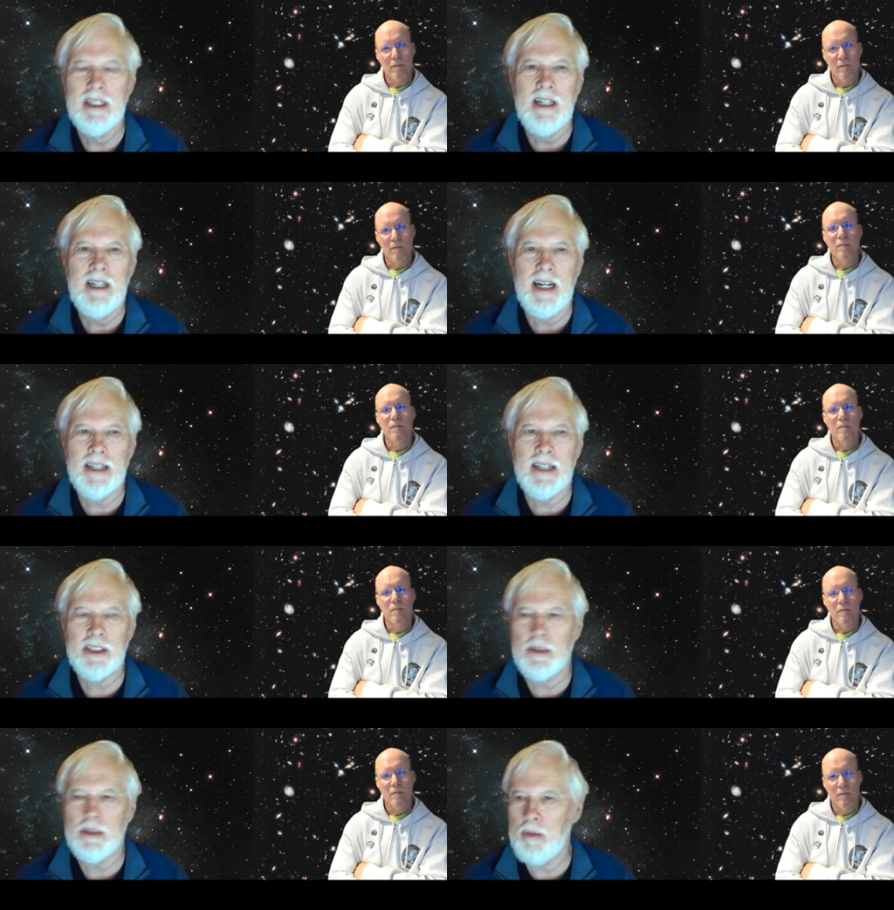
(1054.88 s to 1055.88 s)
Speaker 1: so they
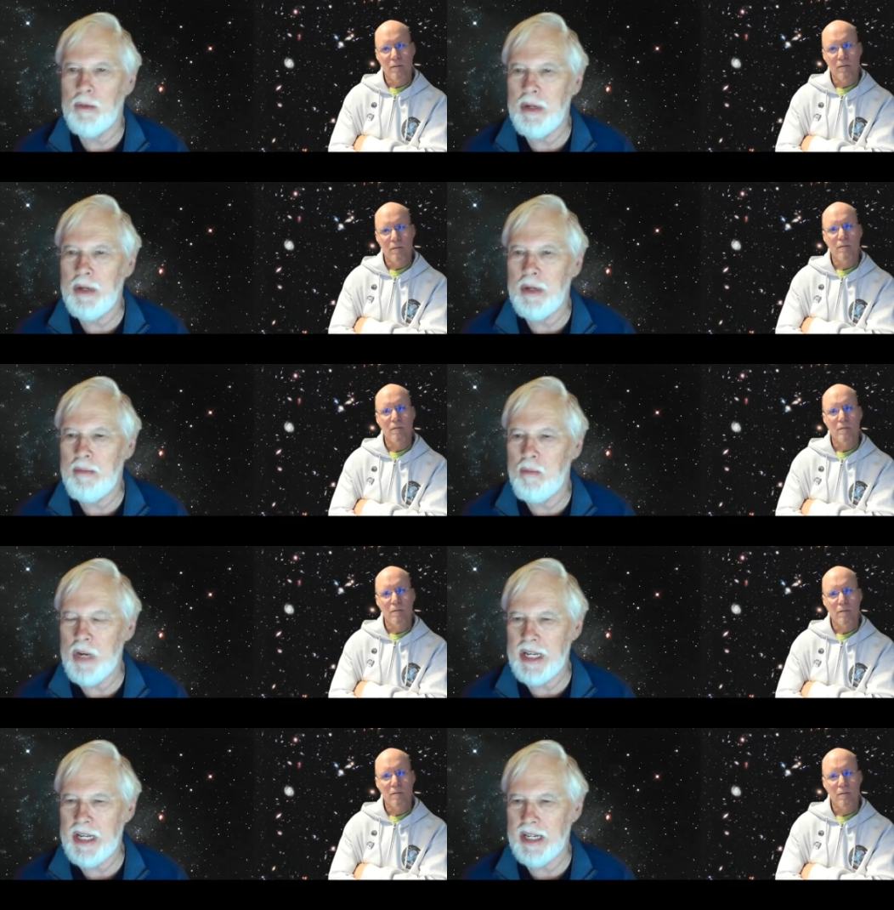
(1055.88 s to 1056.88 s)
re- redid it to
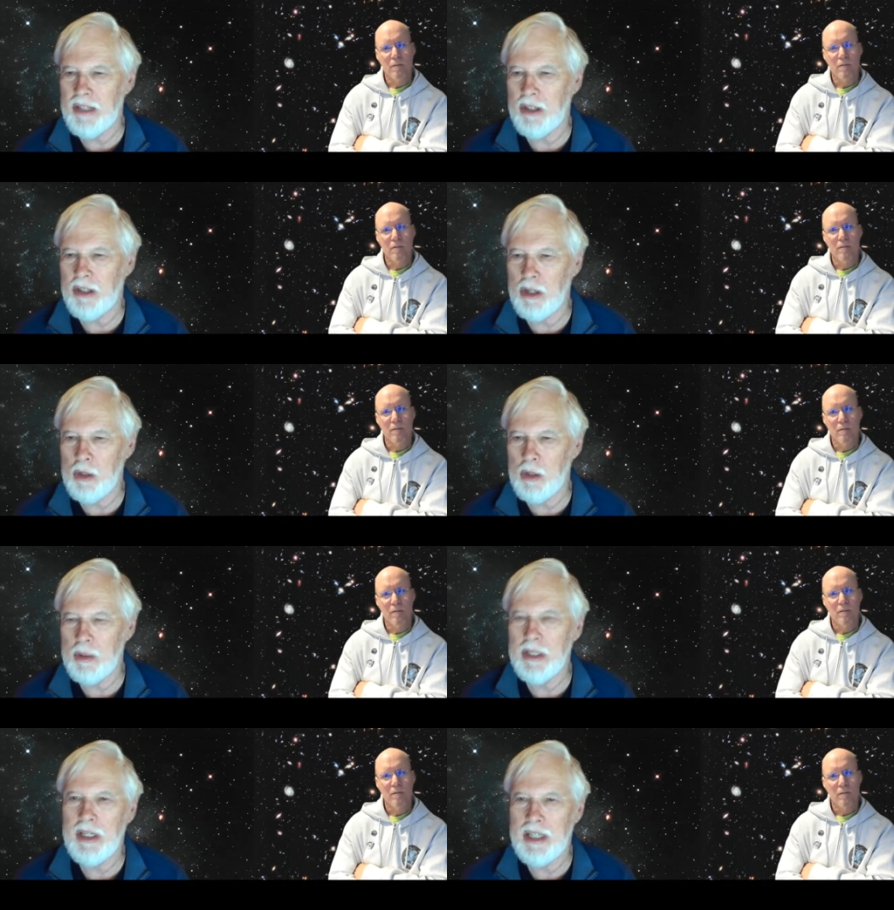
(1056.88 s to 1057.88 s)
code, and the guy
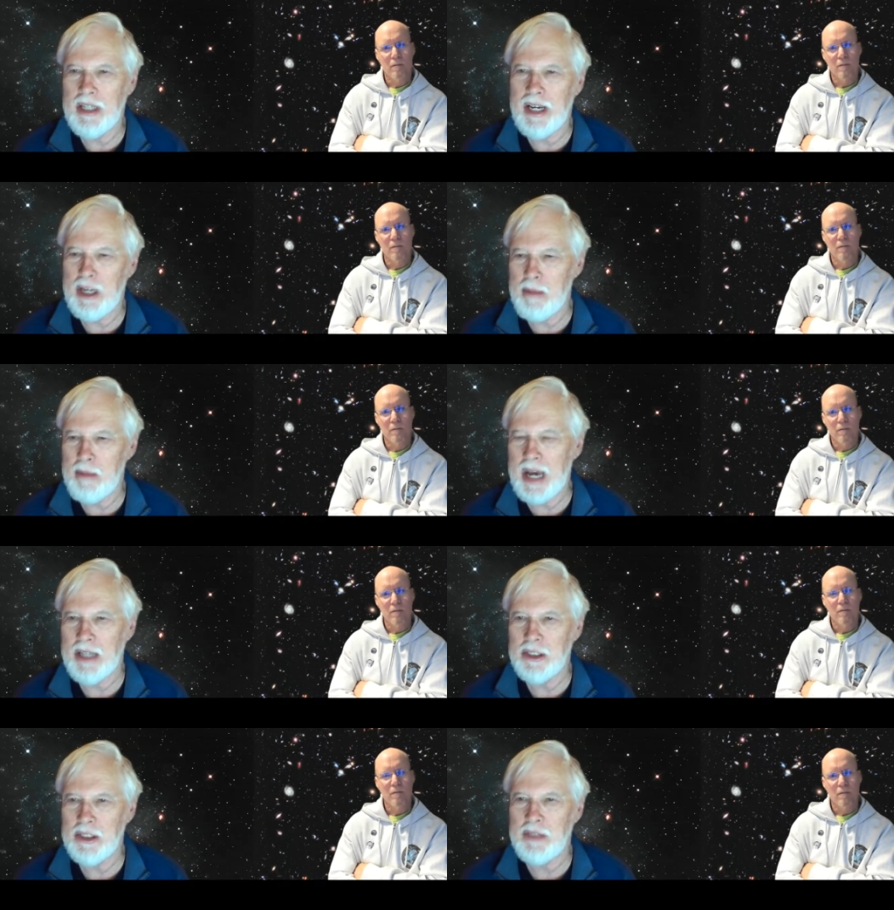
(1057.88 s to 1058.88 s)
came back and just finished
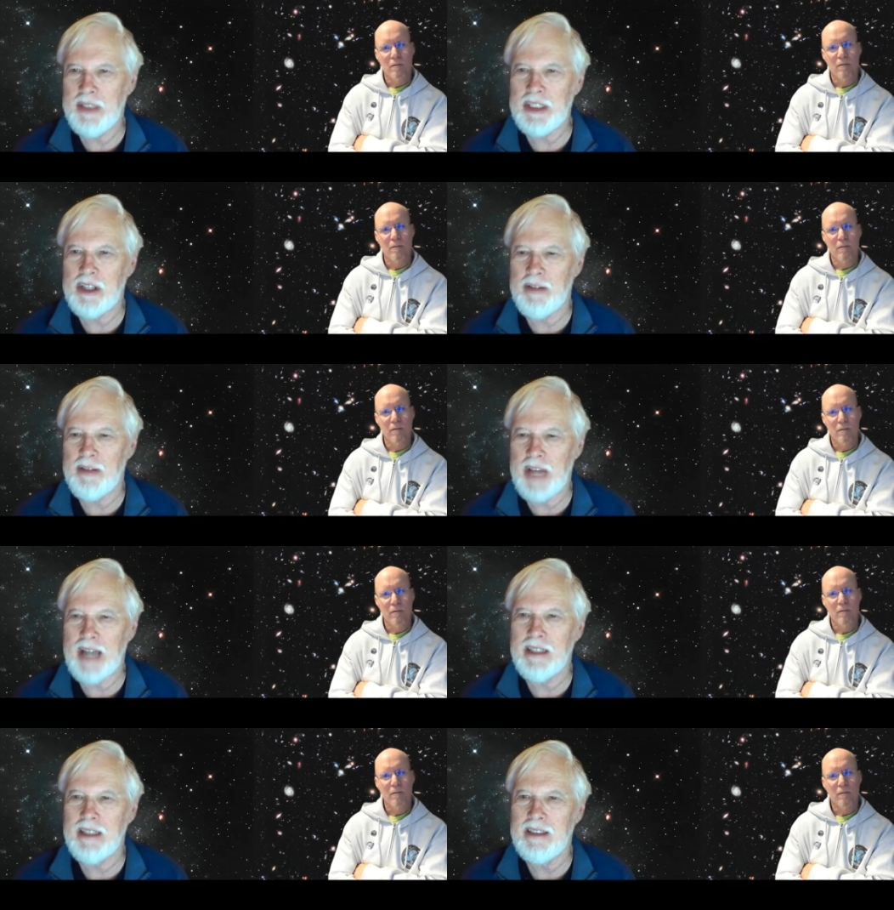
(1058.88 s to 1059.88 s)
off that.
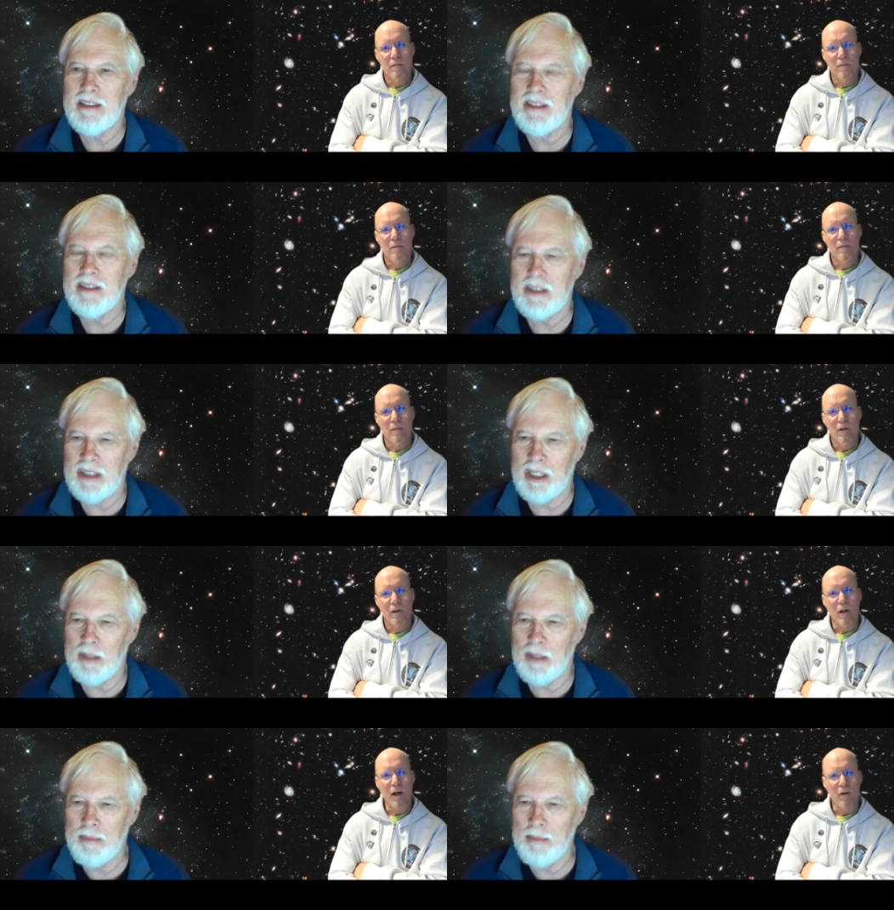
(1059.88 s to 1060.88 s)
Um, Did
Speaker 2: they have to
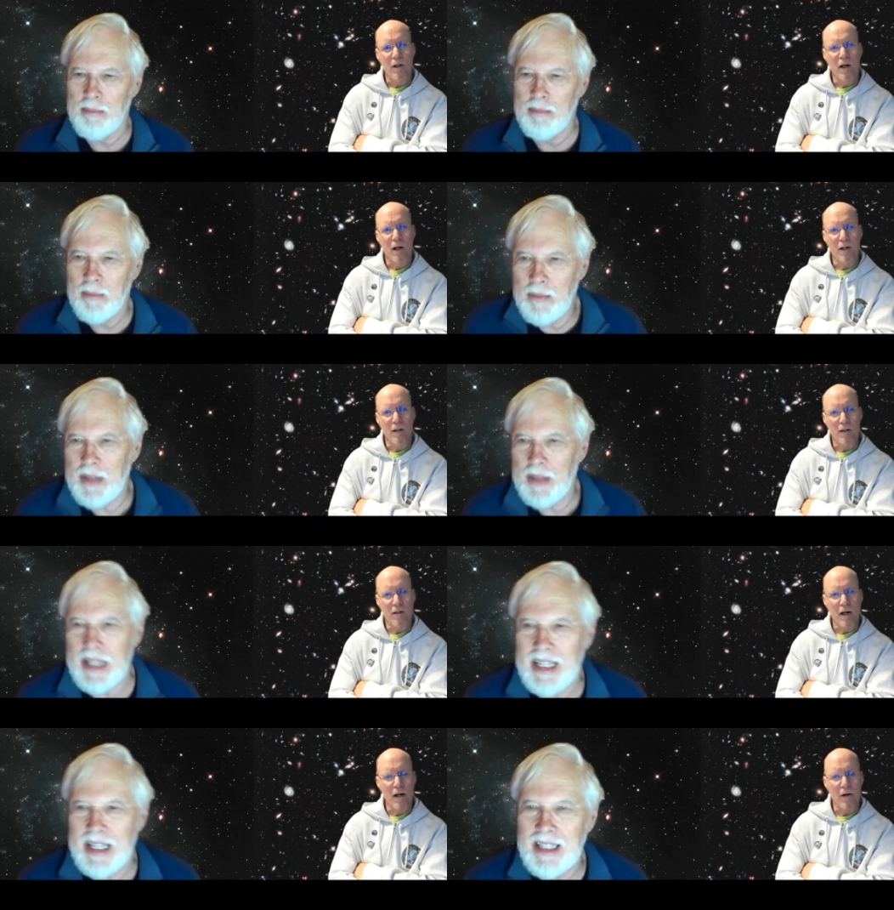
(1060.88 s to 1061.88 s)
cut into the side of your
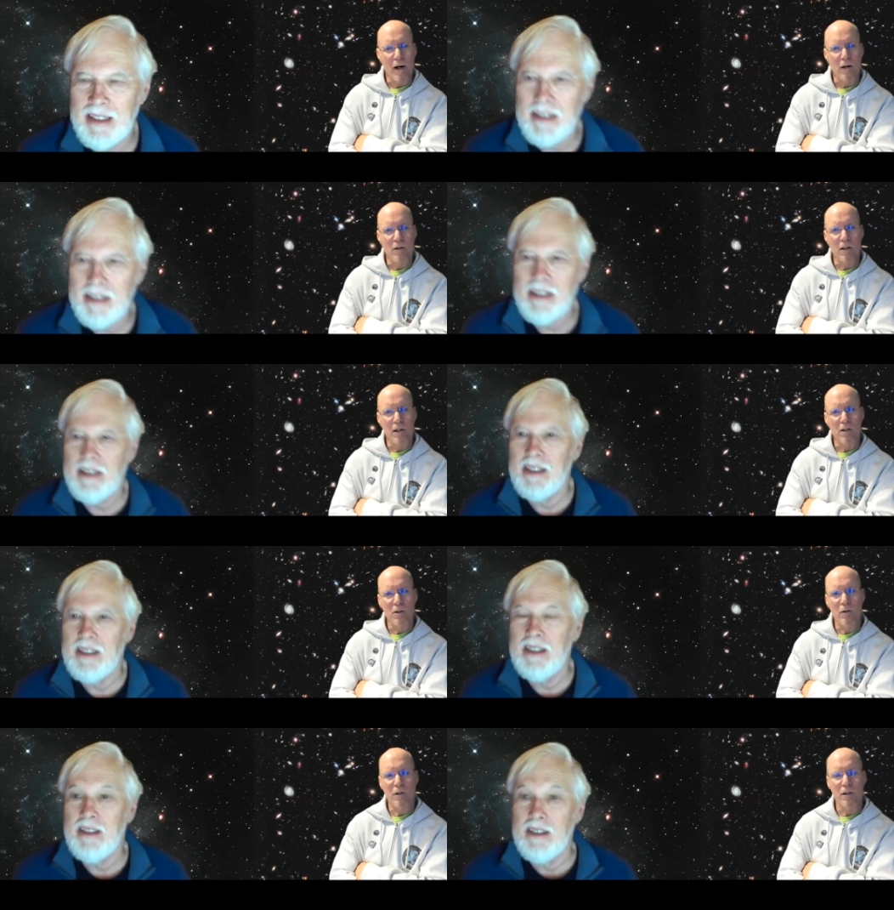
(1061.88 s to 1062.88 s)
house to get to it, or
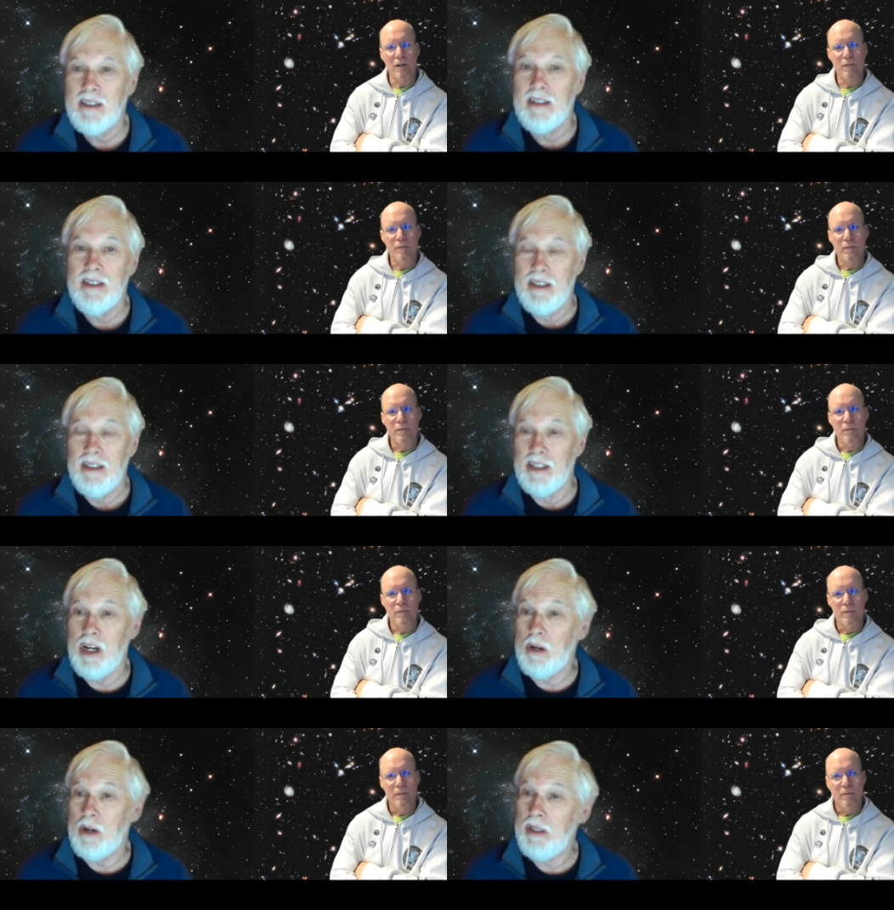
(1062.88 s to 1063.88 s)
Speaker 1: no? It
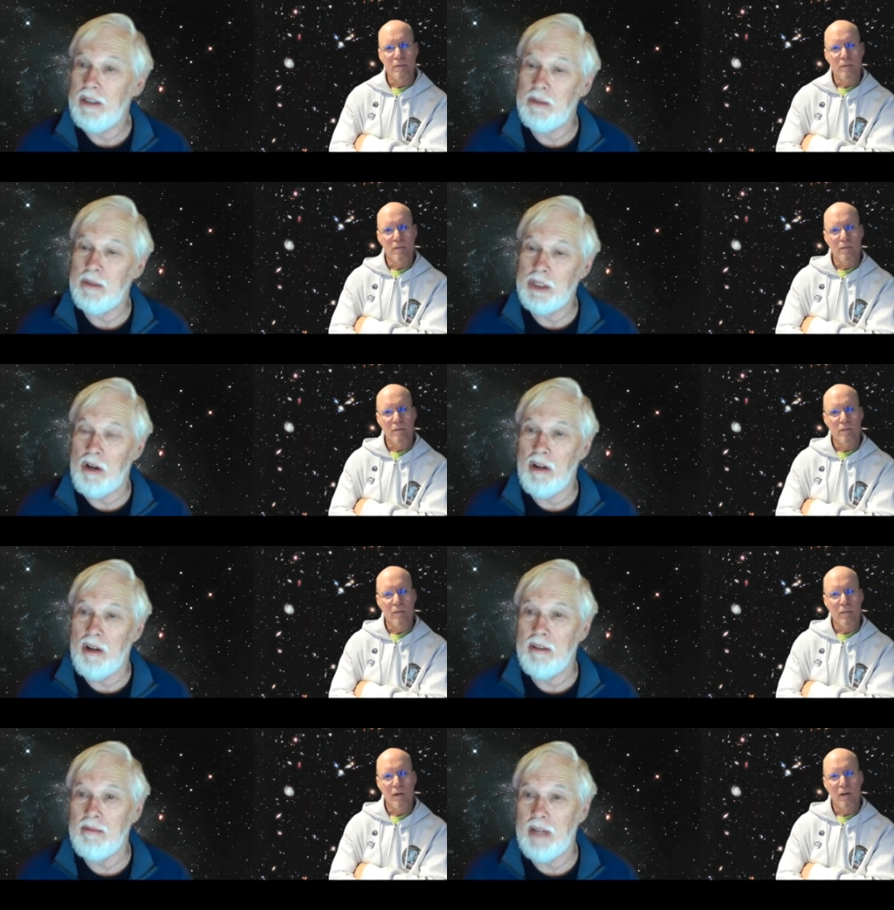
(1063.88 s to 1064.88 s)
was all
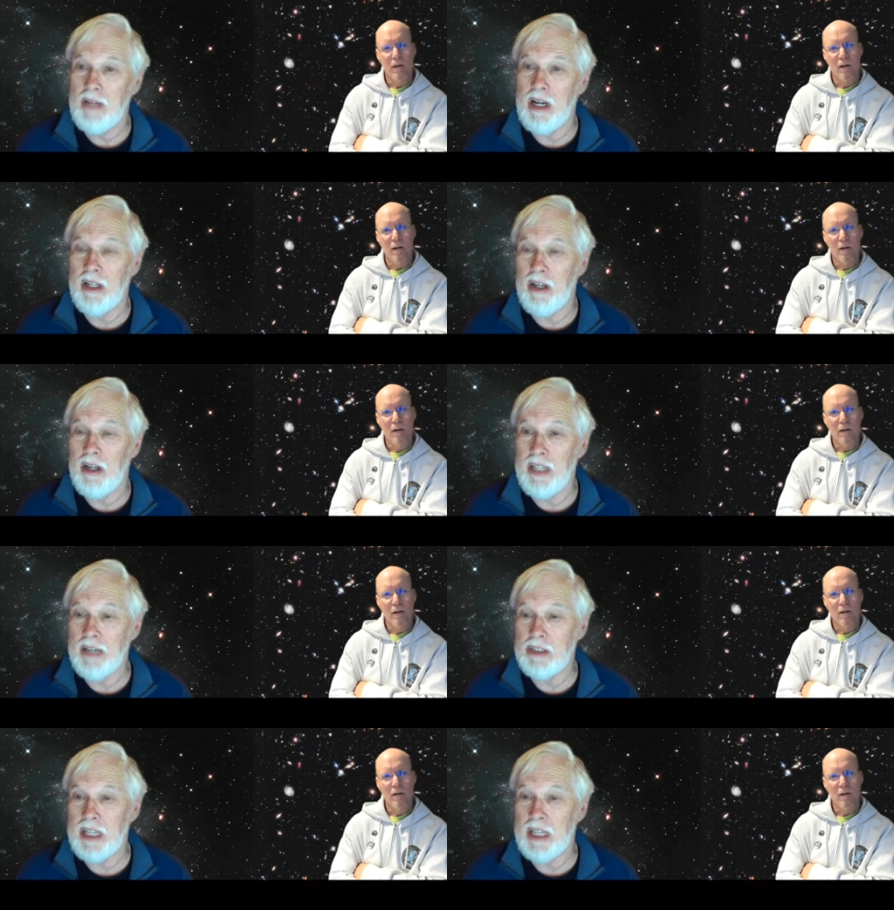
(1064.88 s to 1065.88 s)
uh, on the outside,
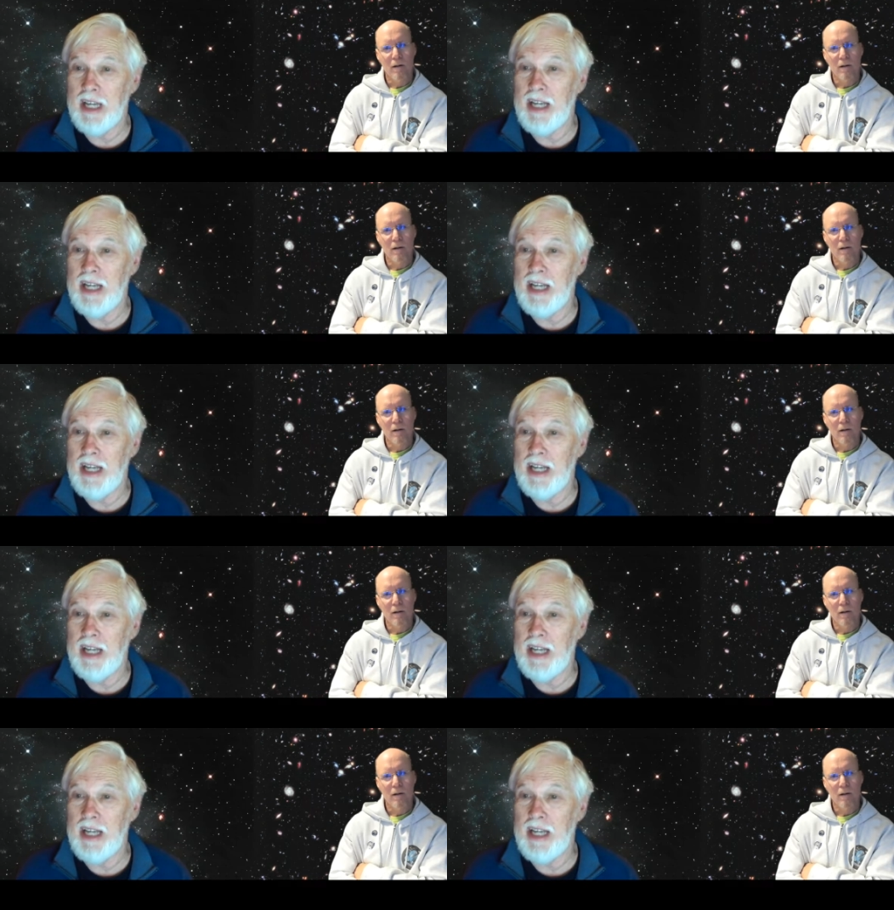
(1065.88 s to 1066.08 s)
and in,